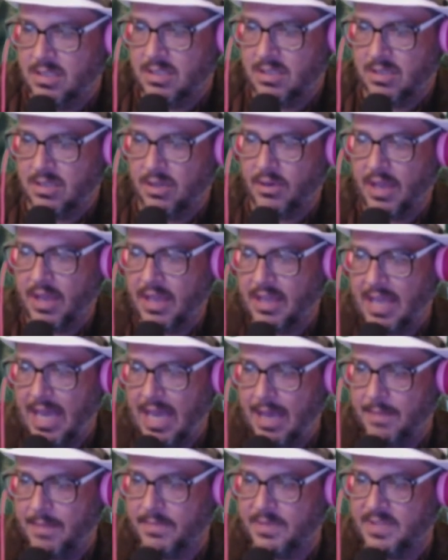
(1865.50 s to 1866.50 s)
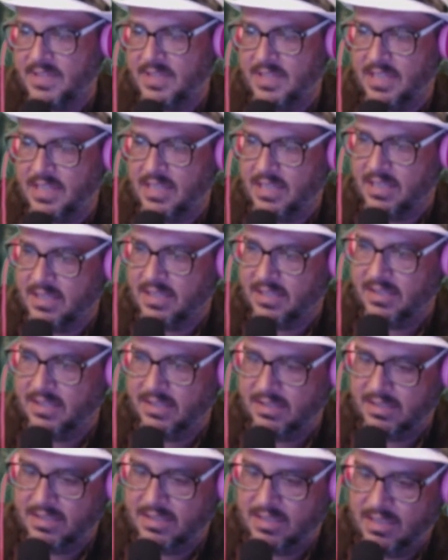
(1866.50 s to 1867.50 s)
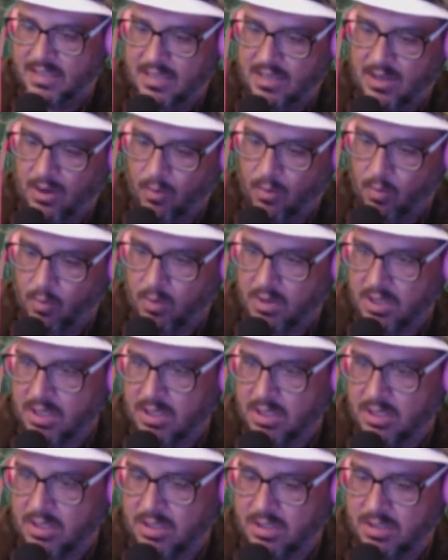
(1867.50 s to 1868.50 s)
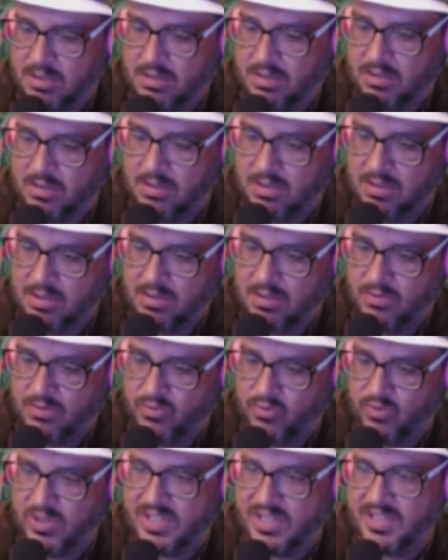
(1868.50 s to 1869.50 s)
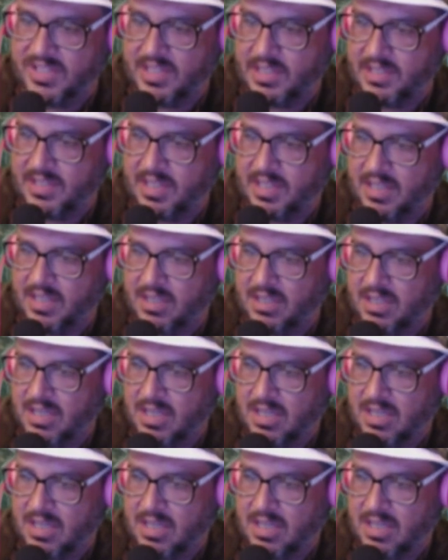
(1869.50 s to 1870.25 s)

Okay, Cap says we're resisting.